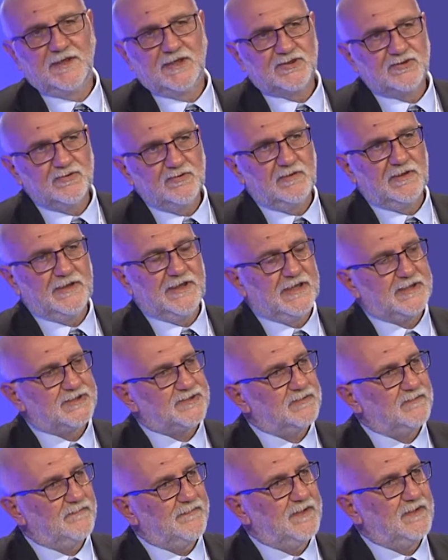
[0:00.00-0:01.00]
This, of
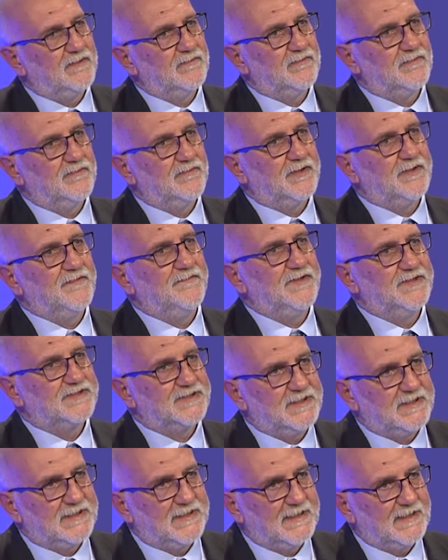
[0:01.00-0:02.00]
course,
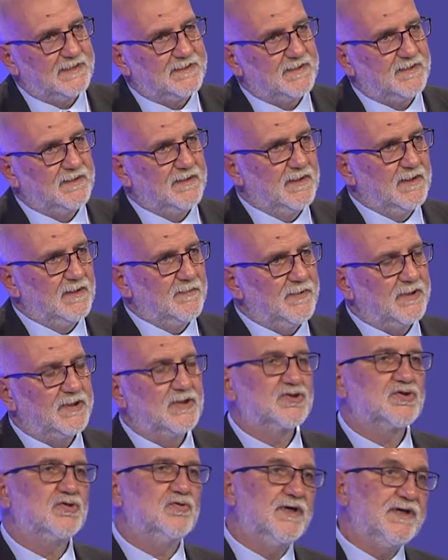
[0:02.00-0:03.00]
is based on
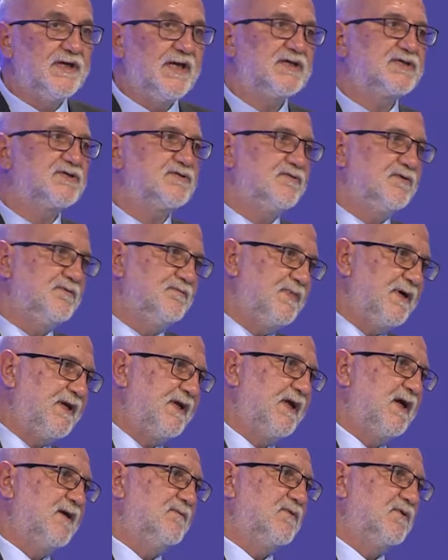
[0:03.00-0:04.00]
certain
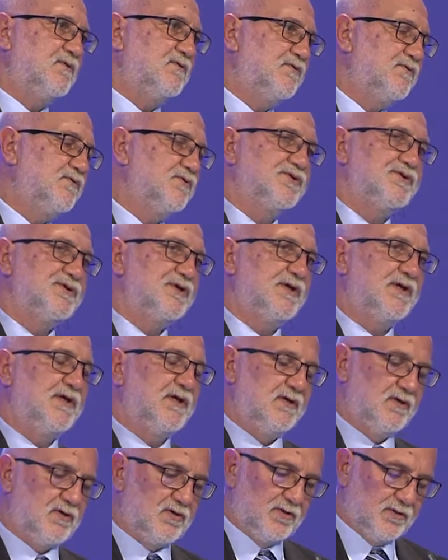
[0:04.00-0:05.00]
phenomena we
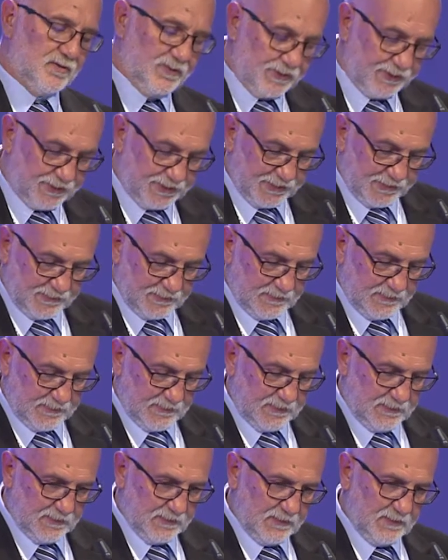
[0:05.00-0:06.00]
have been knowing for